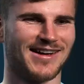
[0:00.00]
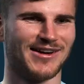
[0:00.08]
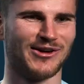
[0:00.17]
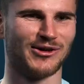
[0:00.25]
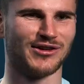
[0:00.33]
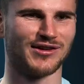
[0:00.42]
I
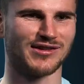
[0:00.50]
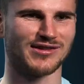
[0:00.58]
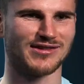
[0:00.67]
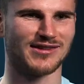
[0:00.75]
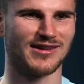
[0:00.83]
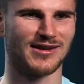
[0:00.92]
know this
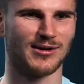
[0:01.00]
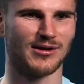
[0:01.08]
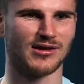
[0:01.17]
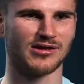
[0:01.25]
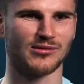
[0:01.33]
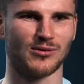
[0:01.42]
uh,
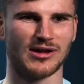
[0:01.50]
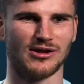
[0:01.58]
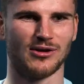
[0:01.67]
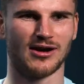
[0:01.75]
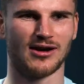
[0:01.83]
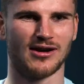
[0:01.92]
is when
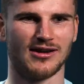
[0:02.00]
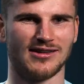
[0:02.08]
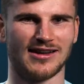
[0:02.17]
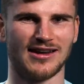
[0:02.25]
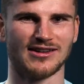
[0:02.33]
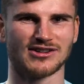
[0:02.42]
you are
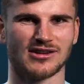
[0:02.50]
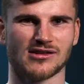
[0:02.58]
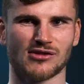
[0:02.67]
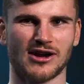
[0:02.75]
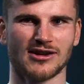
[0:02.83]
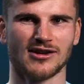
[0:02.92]
intelligent
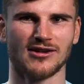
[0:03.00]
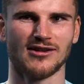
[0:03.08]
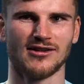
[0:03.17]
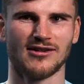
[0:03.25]
striker